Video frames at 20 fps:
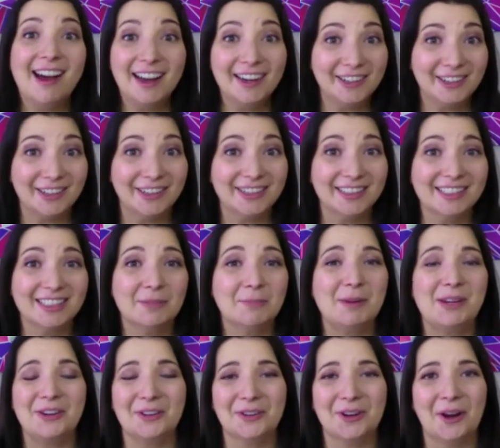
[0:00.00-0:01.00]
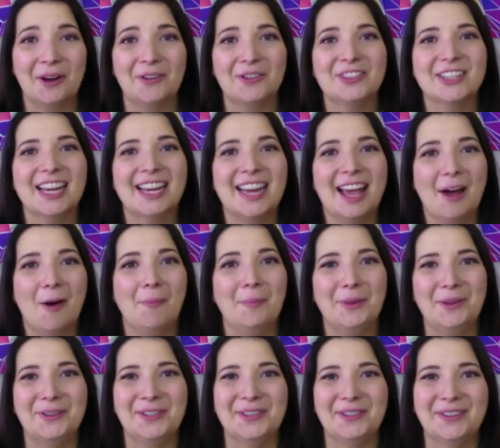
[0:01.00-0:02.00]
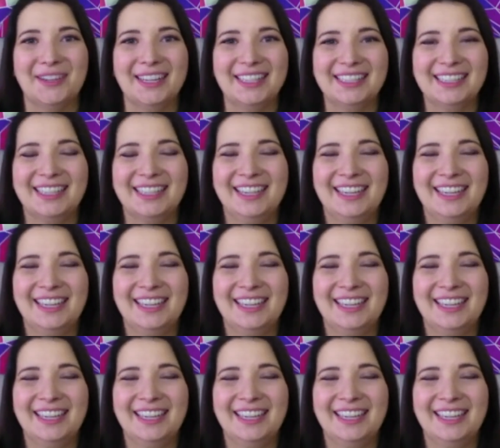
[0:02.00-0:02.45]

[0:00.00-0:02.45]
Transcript: honored to be your coach and help you do it.